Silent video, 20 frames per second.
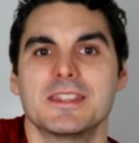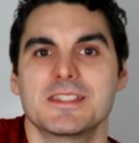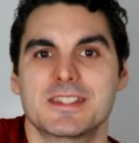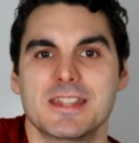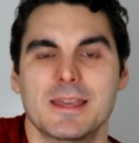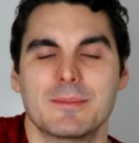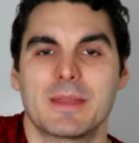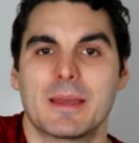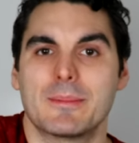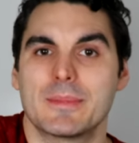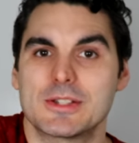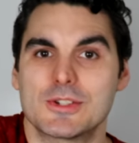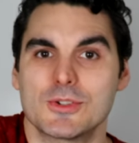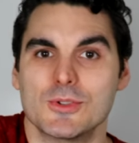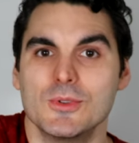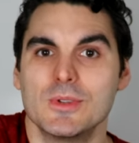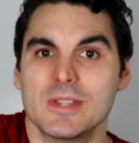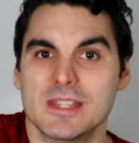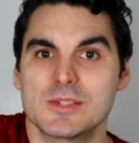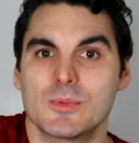Step number
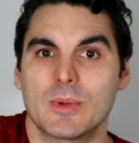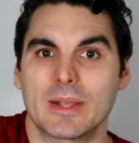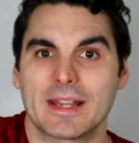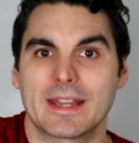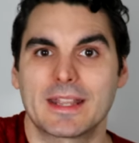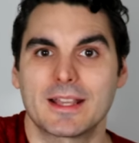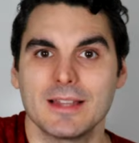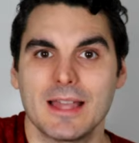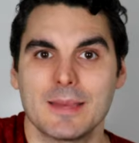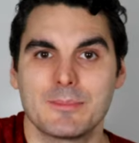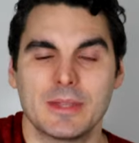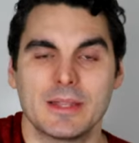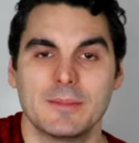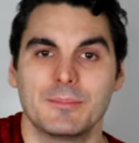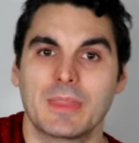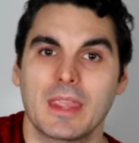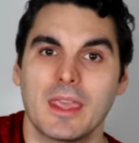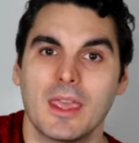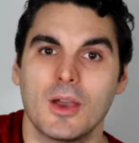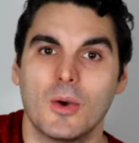two is we're gonna clap it.
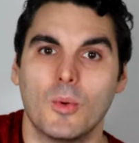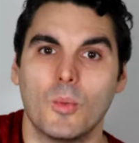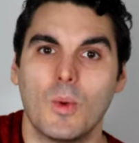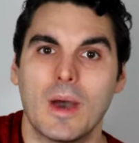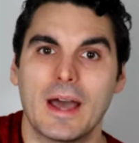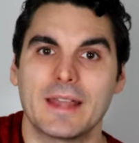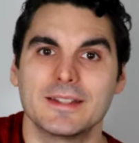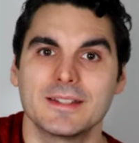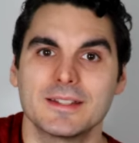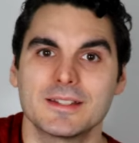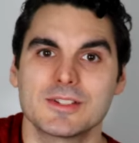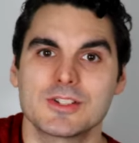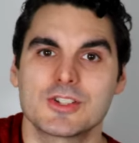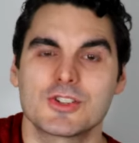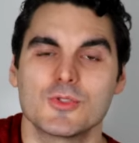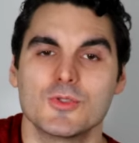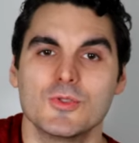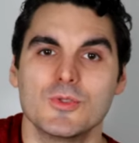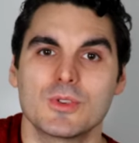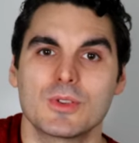One,
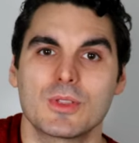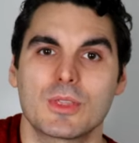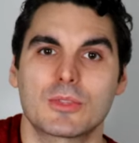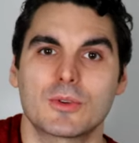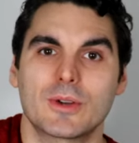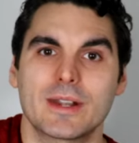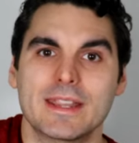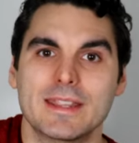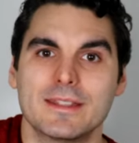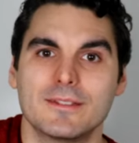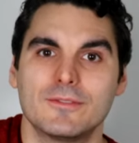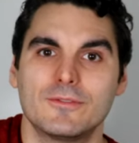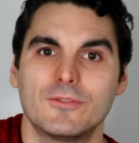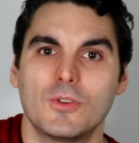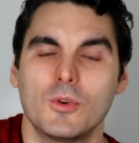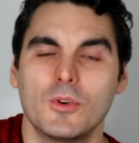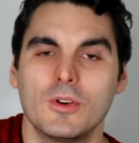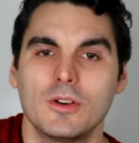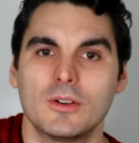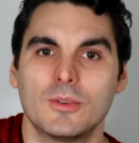two, three,
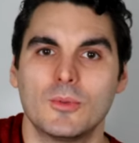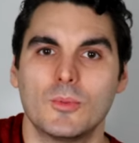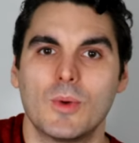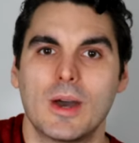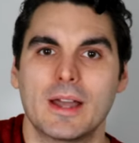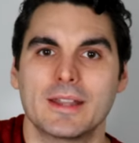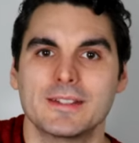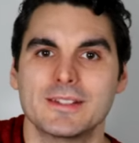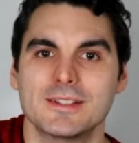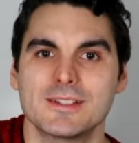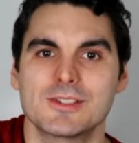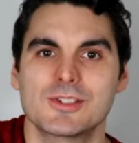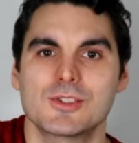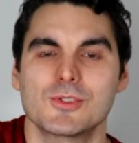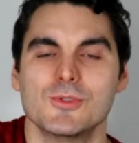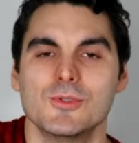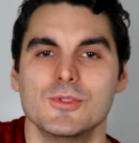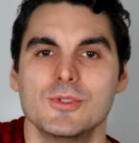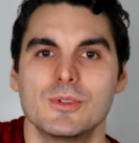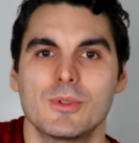four, one,
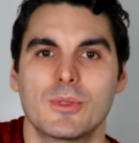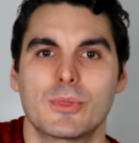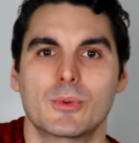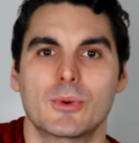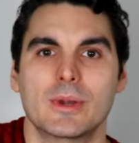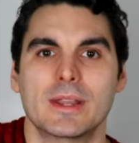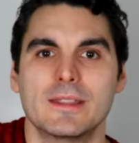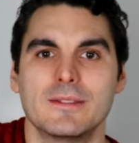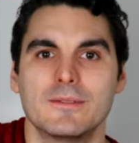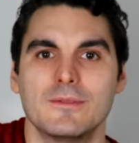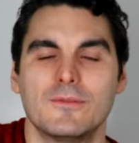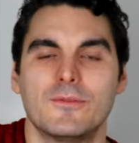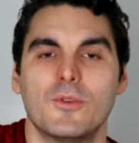two, three,